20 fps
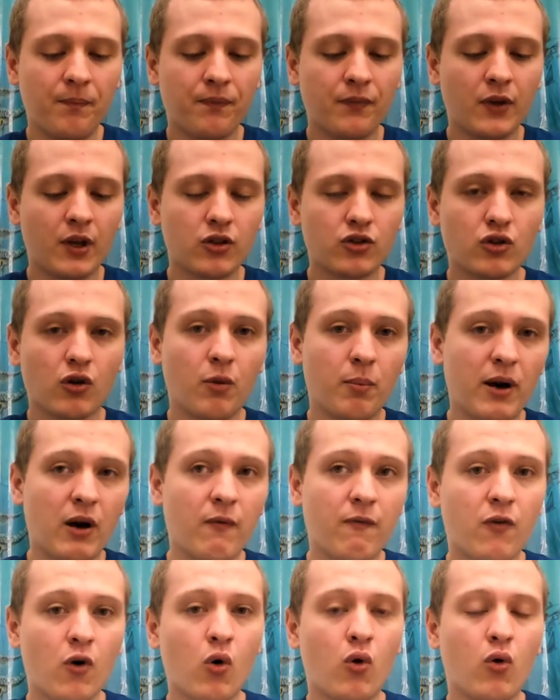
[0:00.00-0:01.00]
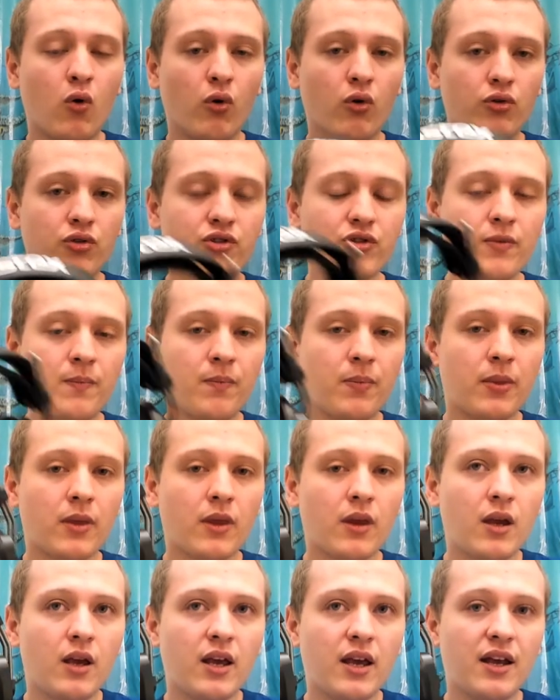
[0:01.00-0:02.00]
So about vocals,
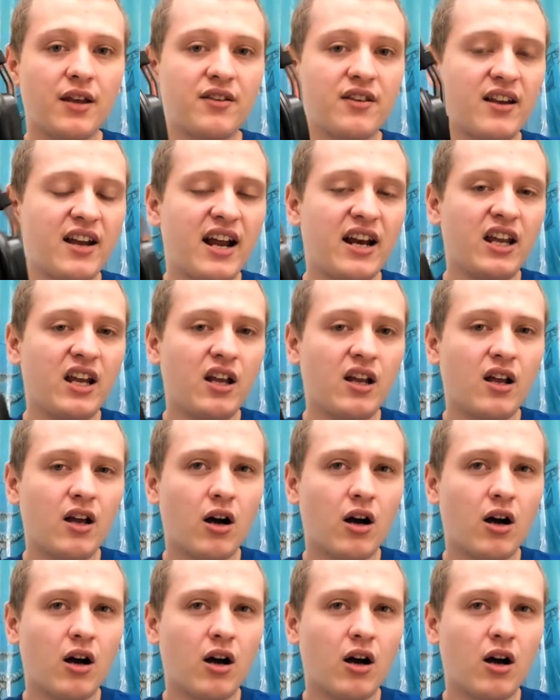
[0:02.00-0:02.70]
is it any